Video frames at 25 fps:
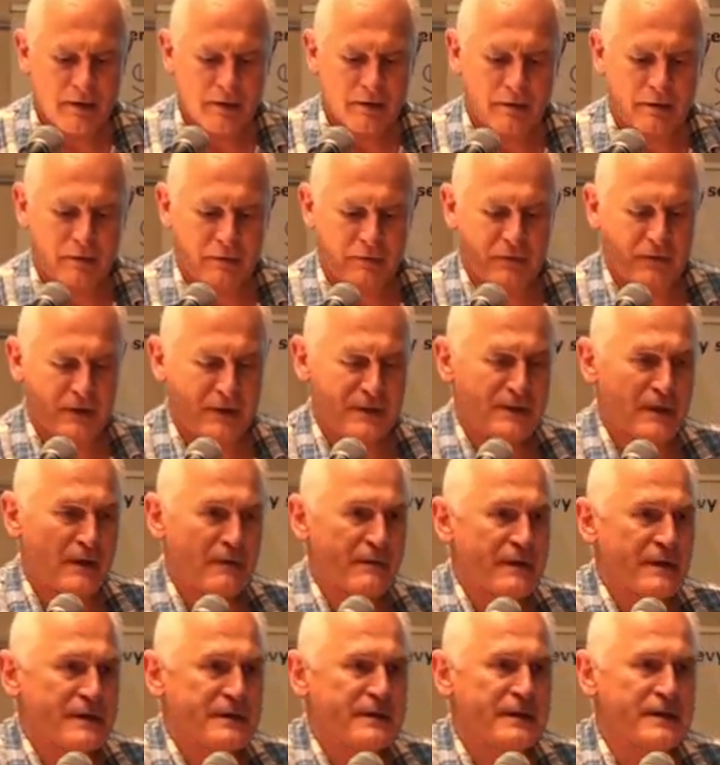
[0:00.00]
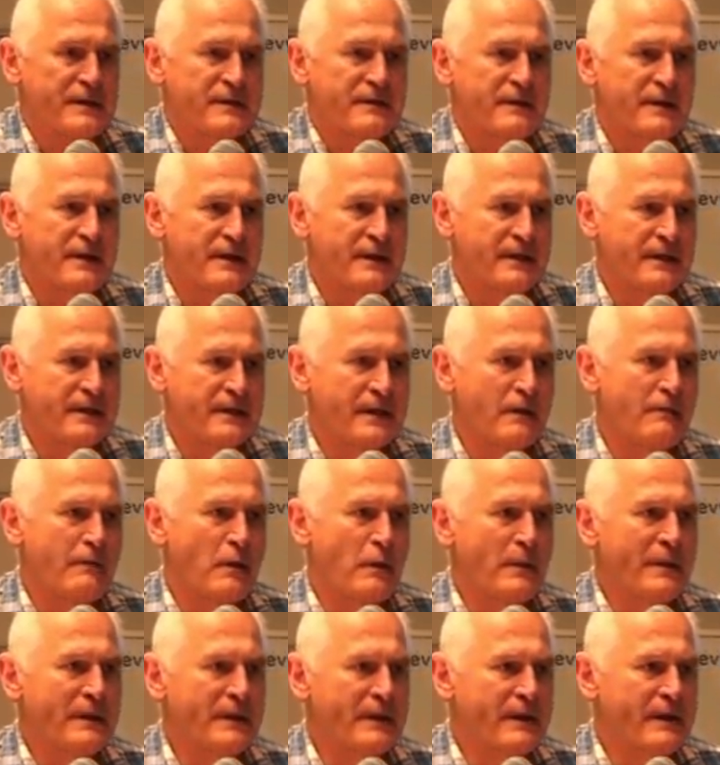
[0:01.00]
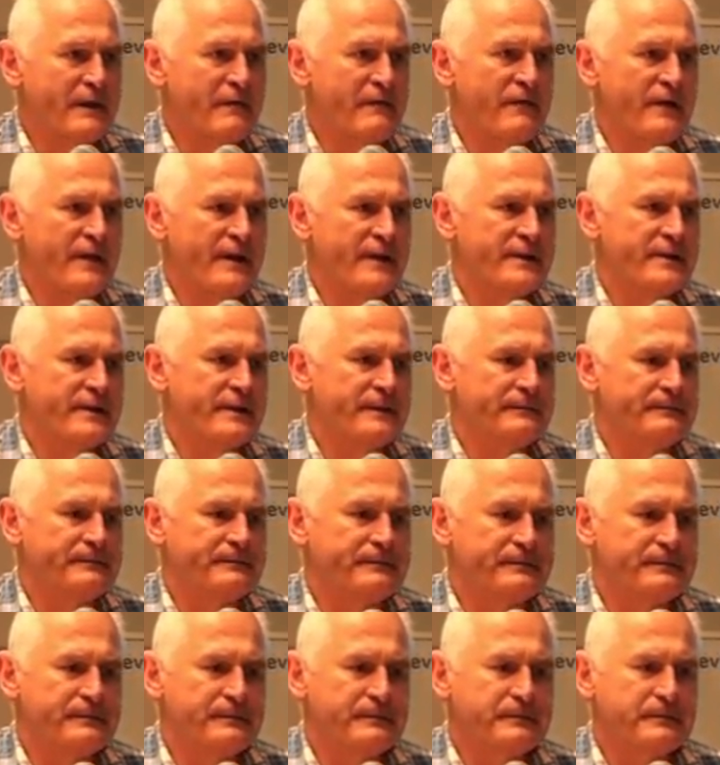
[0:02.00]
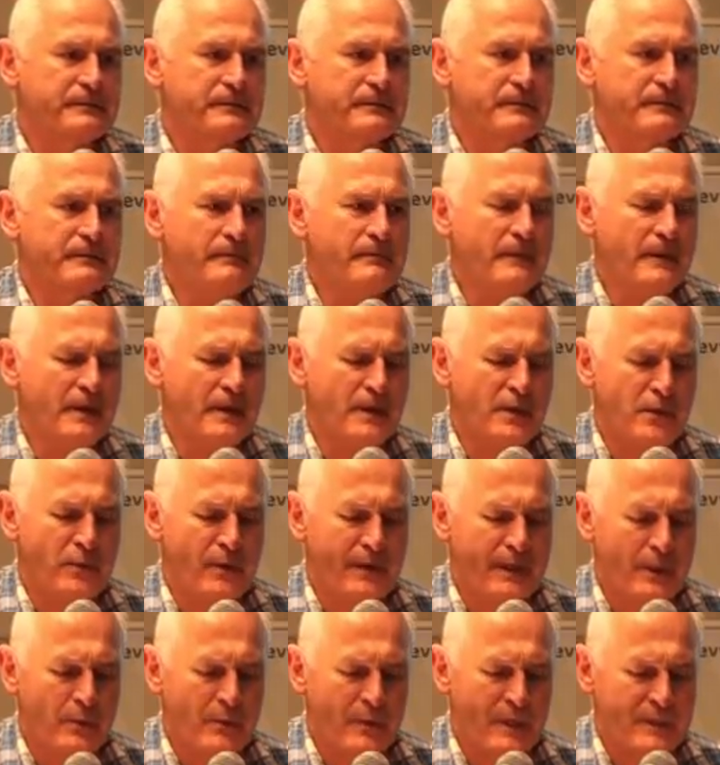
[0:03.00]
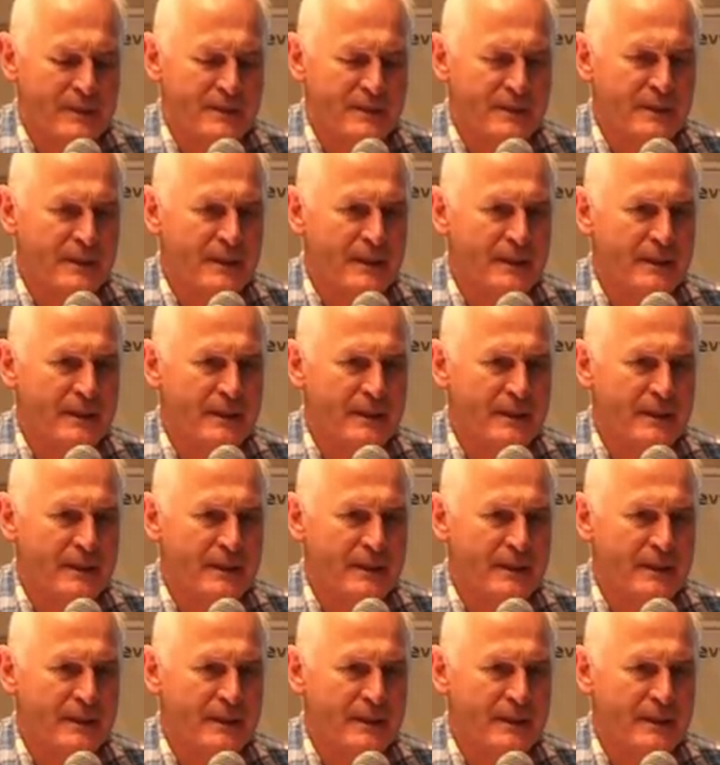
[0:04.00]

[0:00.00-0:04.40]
The first of this is the overwintering phase, during which